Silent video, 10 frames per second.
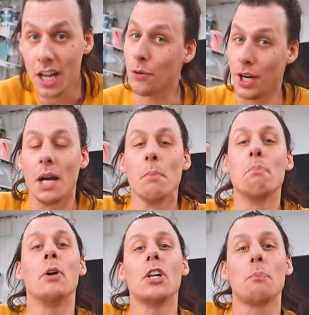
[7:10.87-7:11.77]
creating a
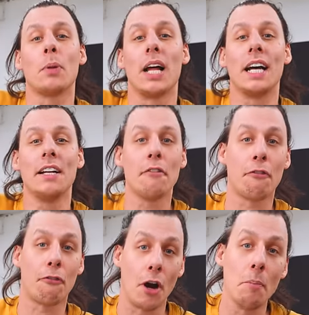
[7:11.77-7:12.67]
build plan
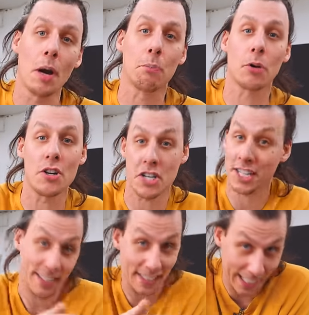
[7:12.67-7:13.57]
from a
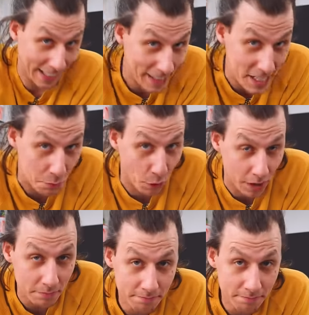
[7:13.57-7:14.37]
project like this one.